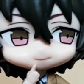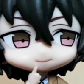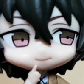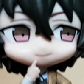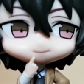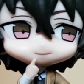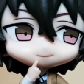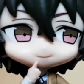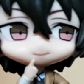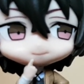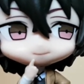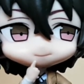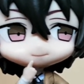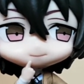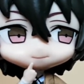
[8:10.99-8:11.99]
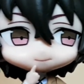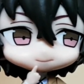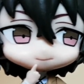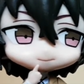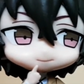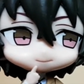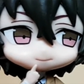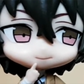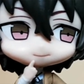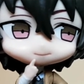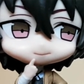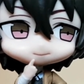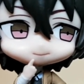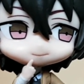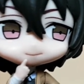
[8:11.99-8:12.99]
it's just best to go
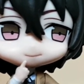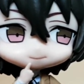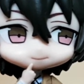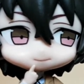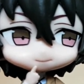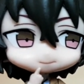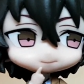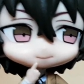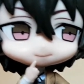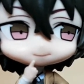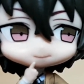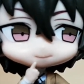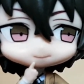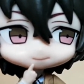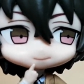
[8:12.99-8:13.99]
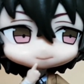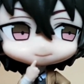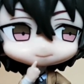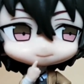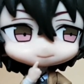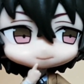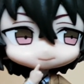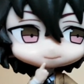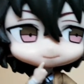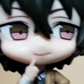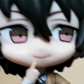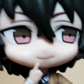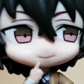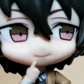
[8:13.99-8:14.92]
directly to the website, whether on